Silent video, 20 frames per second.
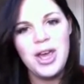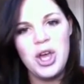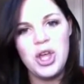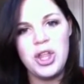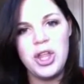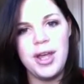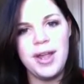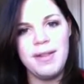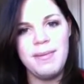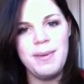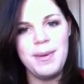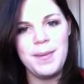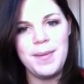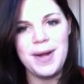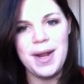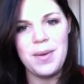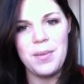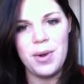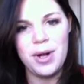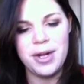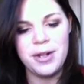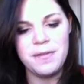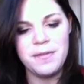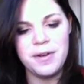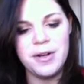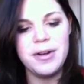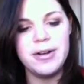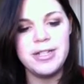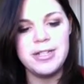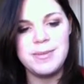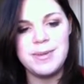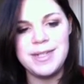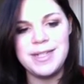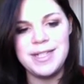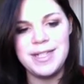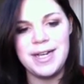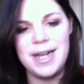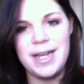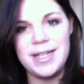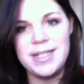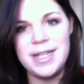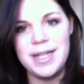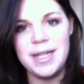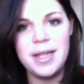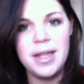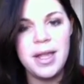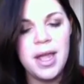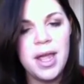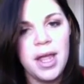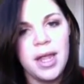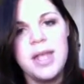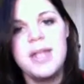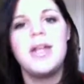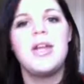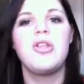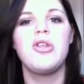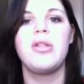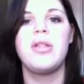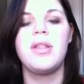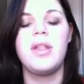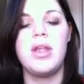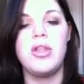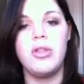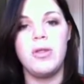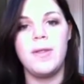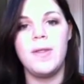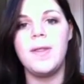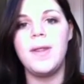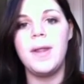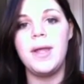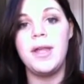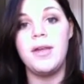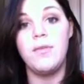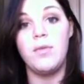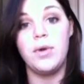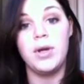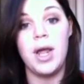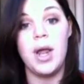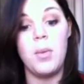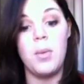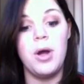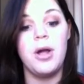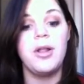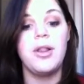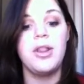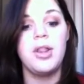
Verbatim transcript: she asked me what I wanted for Christmas, and I said, can I just send you the link of what I want?